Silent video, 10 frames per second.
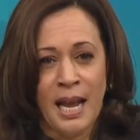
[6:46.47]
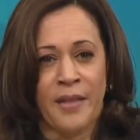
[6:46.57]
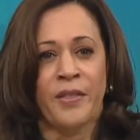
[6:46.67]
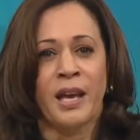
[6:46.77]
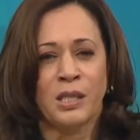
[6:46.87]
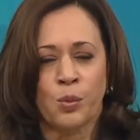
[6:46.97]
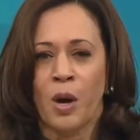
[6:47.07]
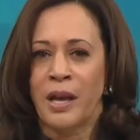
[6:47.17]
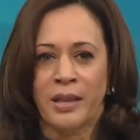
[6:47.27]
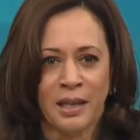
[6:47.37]
And that's
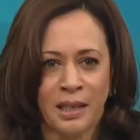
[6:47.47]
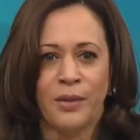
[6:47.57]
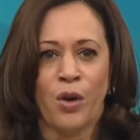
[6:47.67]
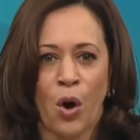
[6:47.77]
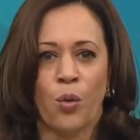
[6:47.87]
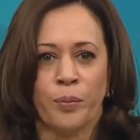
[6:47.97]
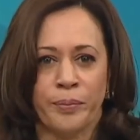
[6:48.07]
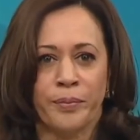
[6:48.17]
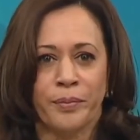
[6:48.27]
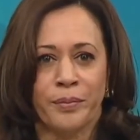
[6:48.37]
why they leave home
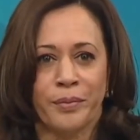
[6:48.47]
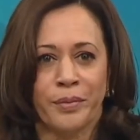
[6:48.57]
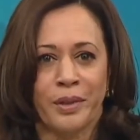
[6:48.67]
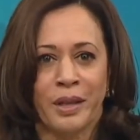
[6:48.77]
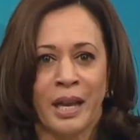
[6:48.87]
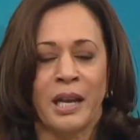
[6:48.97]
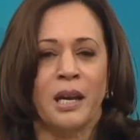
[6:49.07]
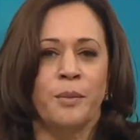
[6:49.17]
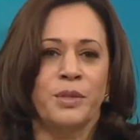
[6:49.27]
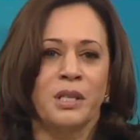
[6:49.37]
and
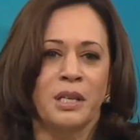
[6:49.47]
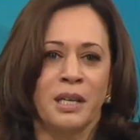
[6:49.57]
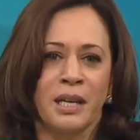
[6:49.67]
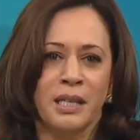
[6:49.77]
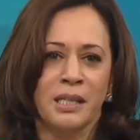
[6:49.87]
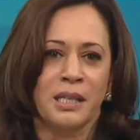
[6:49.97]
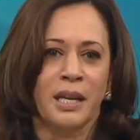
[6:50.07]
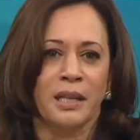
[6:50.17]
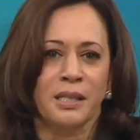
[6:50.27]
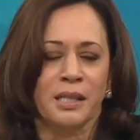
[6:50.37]
come to the United
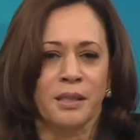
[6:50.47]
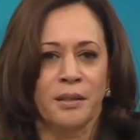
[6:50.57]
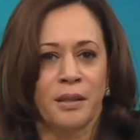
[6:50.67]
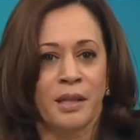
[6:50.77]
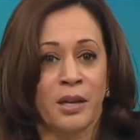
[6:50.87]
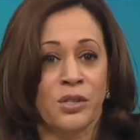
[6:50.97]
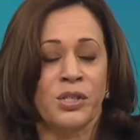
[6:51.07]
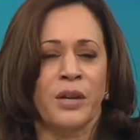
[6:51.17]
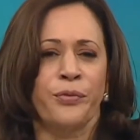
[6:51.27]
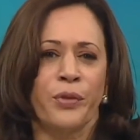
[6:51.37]
States. They are
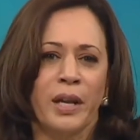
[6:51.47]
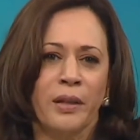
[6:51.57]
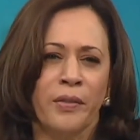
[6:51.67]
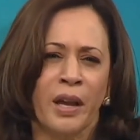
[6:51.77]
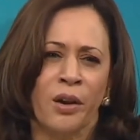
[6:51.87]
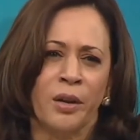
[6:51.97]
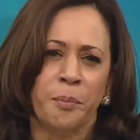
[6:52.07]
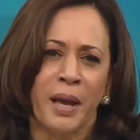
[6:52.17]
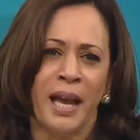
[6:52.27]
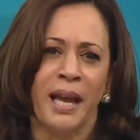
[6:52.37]
suffering, they are
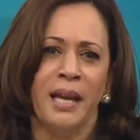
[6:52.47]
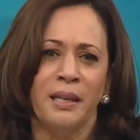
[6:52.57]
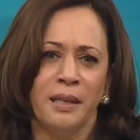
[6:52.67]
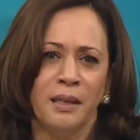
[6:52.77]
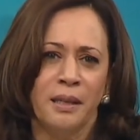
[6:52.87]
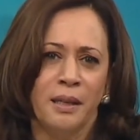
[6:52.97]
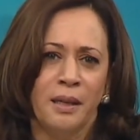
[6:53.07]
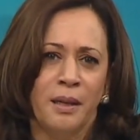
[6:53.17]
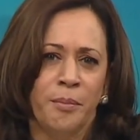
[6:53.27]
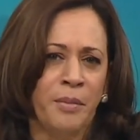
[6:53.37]
in pain.
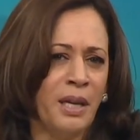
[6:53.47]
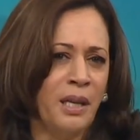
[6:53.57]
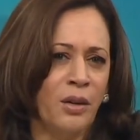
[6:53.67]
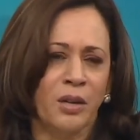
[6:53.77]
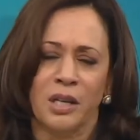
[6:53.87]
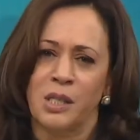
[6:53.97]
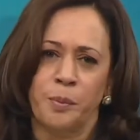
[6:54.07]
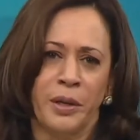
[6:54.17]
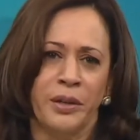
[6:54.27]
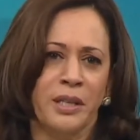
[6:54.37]
Many are
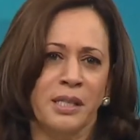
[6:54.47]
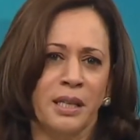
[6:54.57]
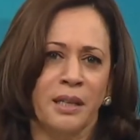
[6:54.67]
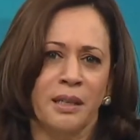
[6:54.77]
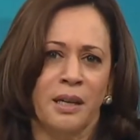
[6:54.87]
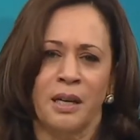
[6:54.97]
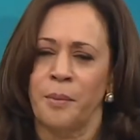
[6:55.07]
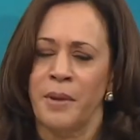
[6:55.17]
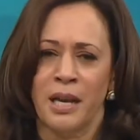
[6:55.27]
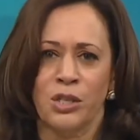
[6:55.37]
experiencing
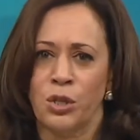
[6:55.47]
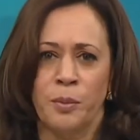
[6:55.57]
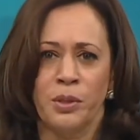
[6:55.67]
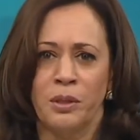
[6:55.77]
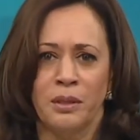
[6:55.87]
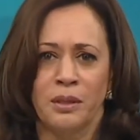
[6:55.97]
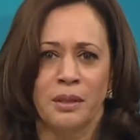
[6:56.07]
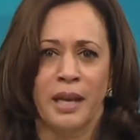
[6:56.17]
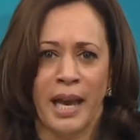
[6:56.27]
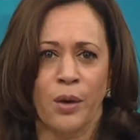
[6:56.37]
unimaginable
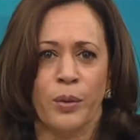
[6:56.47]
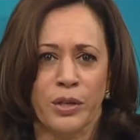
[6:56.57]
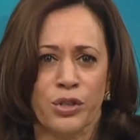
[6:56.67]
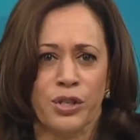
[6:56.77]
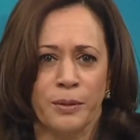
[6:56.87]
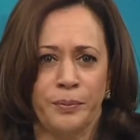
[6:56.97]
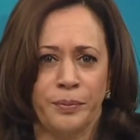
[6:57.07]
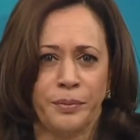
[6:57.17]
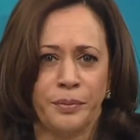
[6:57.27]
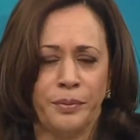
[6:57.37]
anguish.
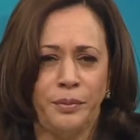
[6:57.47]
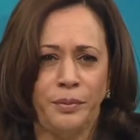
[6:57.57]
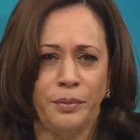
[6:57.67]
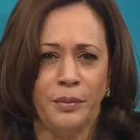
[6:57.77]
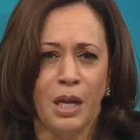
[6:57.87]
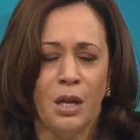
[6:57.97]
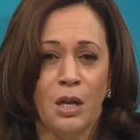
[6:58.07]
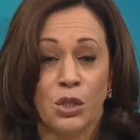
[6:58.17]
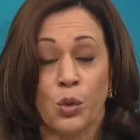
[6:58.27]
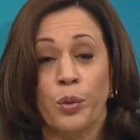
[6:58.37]

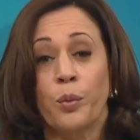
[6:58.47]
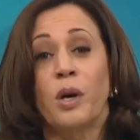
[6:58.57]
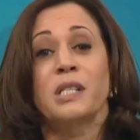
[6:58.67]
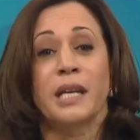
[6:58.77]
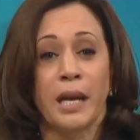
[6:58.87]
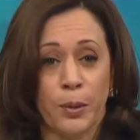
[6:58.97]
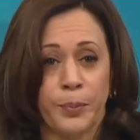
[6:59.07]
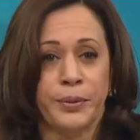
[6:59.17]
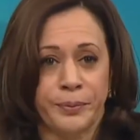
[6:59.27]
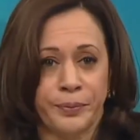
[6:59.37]
So we want to help.